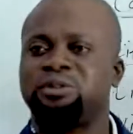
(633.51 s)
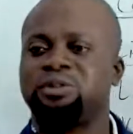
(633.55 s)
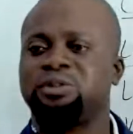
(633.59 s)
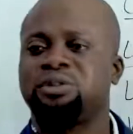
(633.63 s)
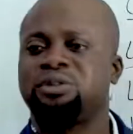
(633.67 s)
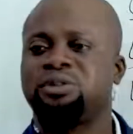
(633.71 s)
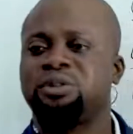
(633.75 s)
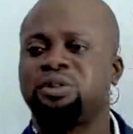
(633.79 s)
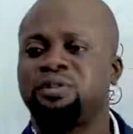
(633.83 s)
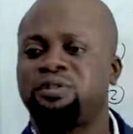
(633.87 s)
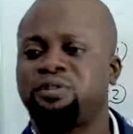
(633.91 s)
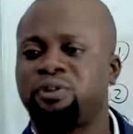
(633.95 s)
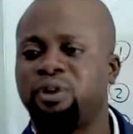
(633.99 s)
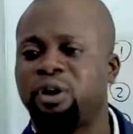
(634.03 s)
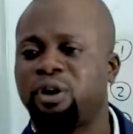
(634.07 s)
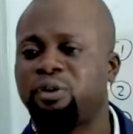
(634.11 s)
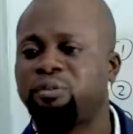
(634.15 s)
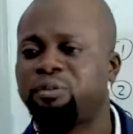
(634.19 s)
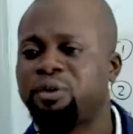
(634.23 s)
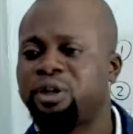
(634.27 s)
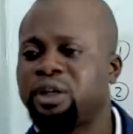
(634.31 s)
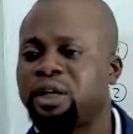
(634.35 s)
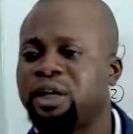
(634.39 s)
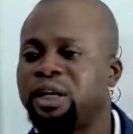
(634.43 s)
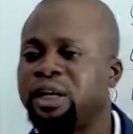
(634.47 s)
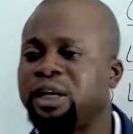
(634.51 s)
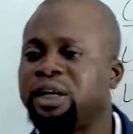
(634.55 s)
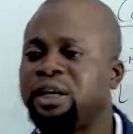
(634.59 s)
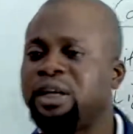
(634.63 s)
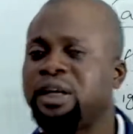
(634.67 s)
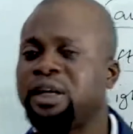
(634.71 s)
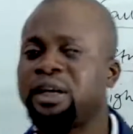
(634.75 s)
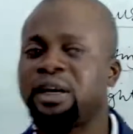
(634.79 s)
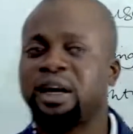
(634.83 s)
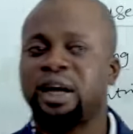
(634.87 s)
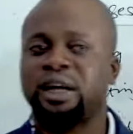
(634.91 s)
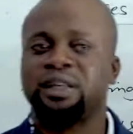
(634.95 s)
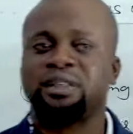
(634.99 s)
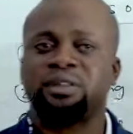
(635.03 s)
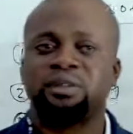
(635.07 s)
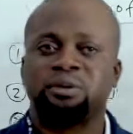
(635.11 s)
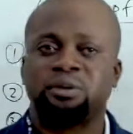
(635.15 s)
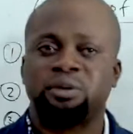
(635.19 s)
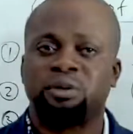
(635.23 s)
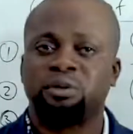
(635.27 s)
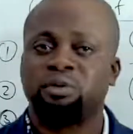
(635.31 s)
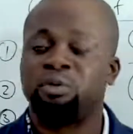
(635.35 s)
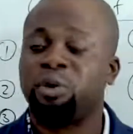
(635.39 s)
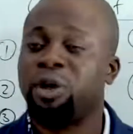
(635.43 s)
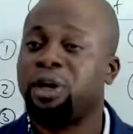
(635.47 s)
took it from in the right
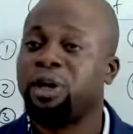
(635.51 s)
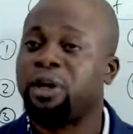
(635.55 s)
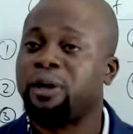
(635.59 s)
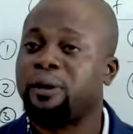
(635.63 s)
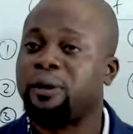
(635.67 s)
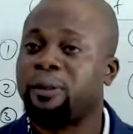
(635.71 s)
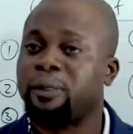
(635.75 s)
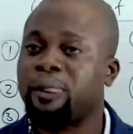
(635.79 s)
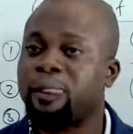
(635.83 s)
way.